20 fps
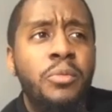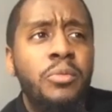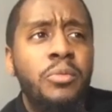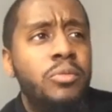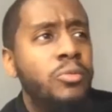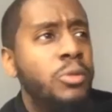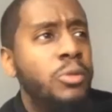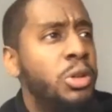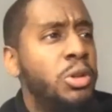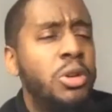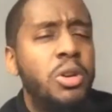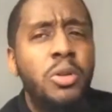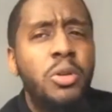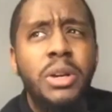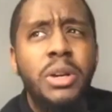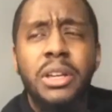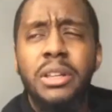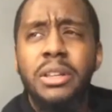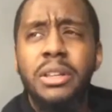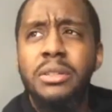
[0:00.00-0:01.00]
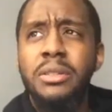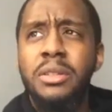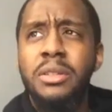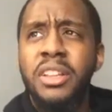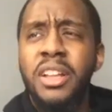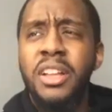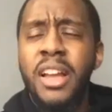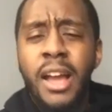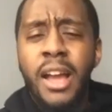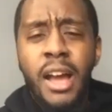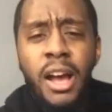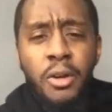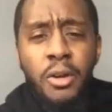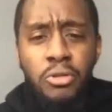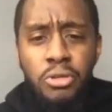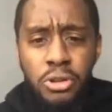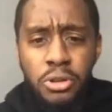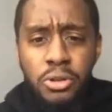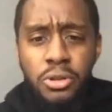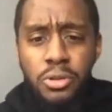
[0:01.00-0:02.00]
Real quick, how
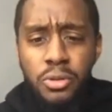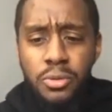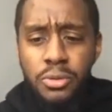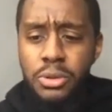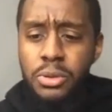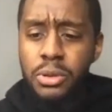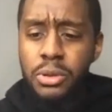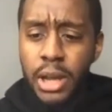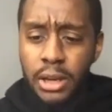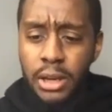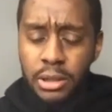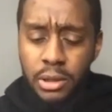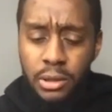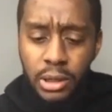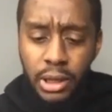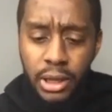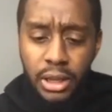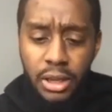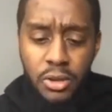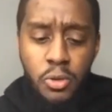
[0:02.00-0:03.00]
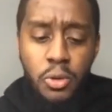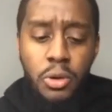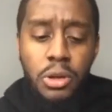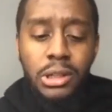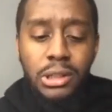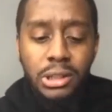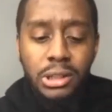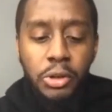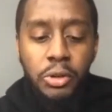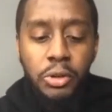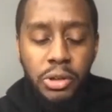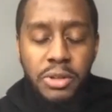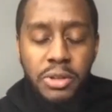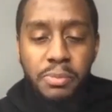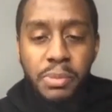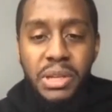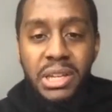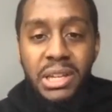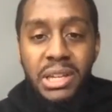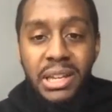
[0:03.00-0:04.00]
do you do that, though? Like, you could literally
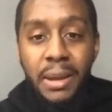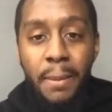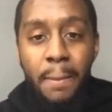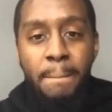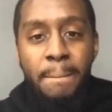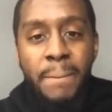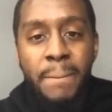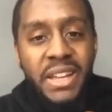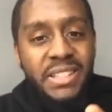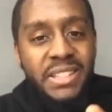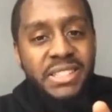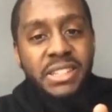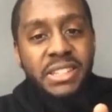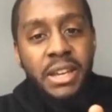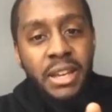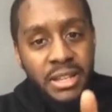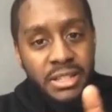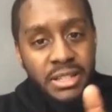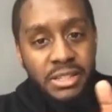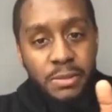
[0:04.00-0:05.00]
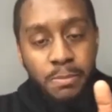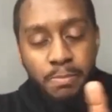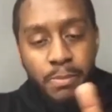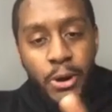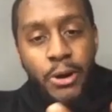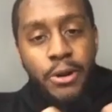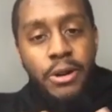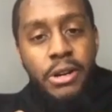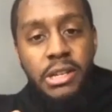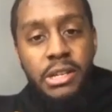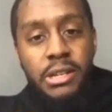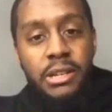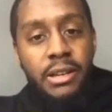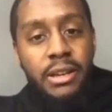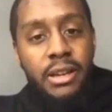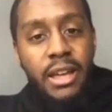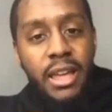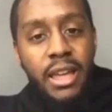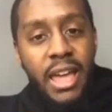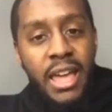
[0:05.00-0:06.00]
be mid-sentence Bernie
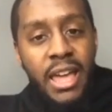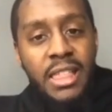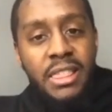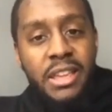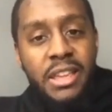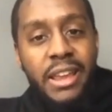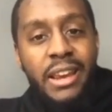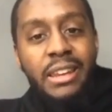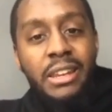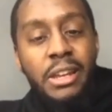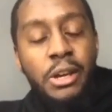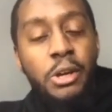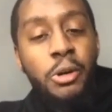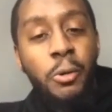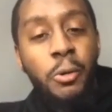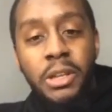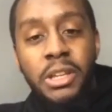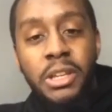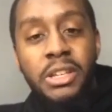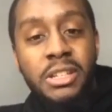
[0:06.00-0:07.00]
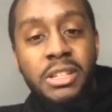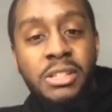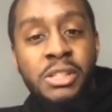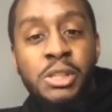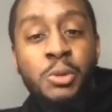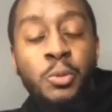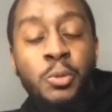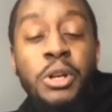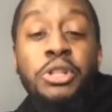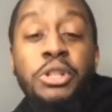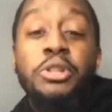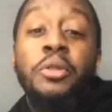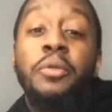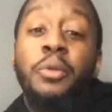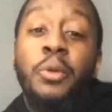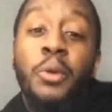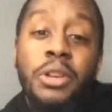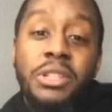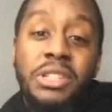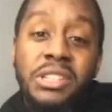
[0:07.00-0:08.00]
and then literally switch your
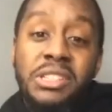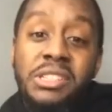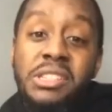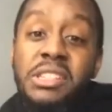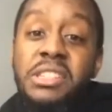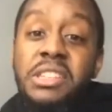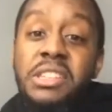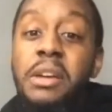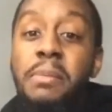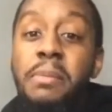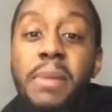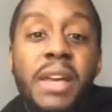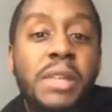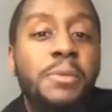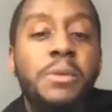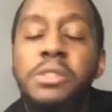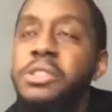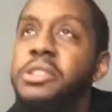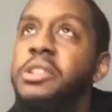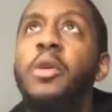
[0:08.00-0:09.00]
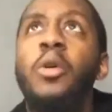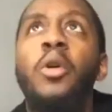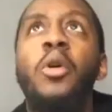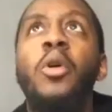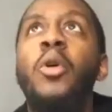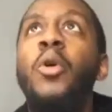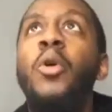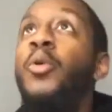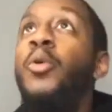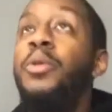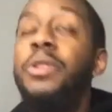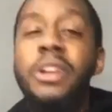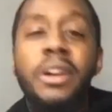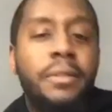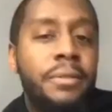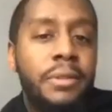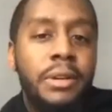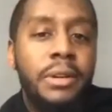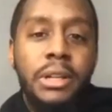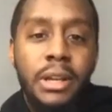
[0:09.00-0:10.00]
voice into D M X, which is a whole
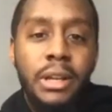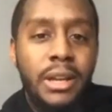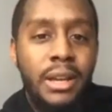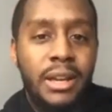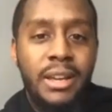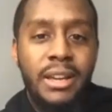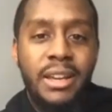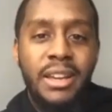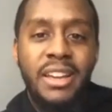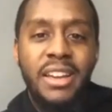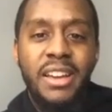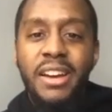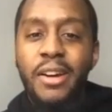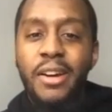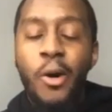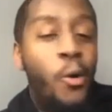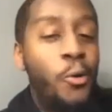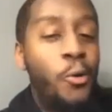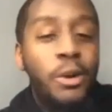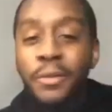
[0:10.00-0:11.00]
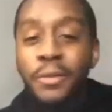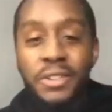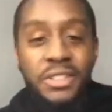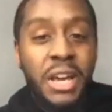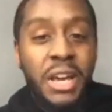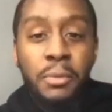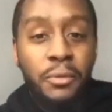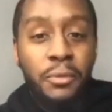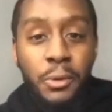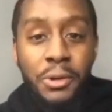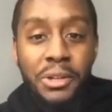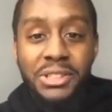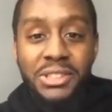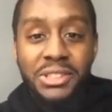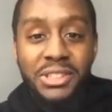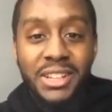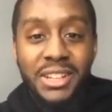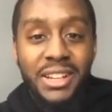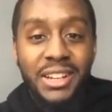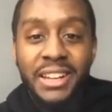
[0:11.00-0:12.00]
different, whole different type of
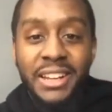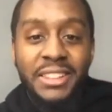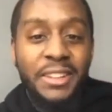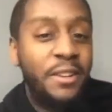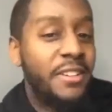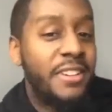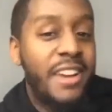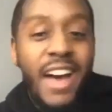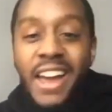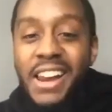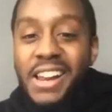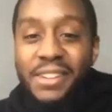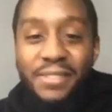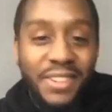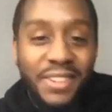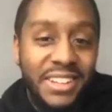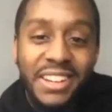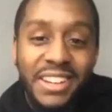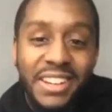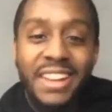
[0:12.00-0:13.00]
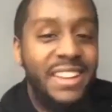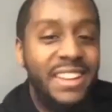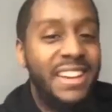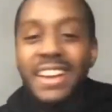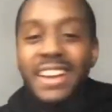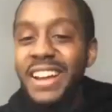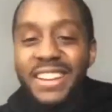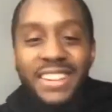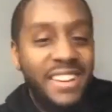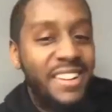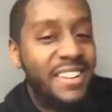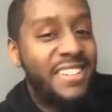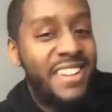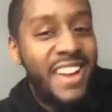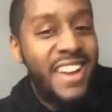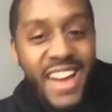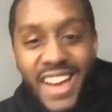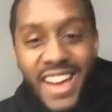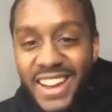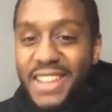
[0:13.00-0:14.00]
voice. Like, they're not even... they're
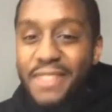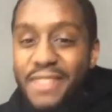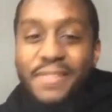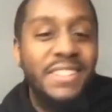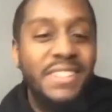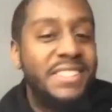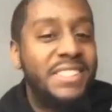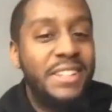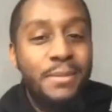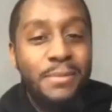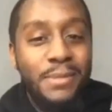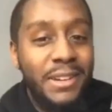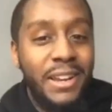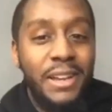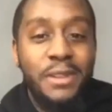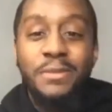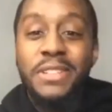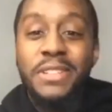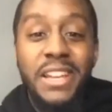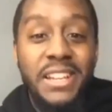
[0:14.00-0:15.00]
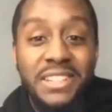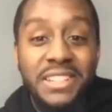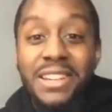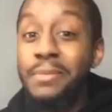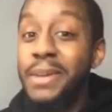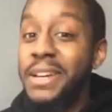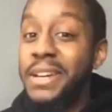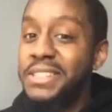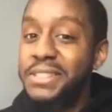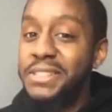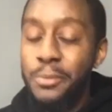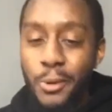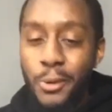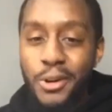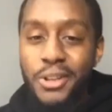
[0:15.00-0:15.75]
not even similar. Like you said, D M X is more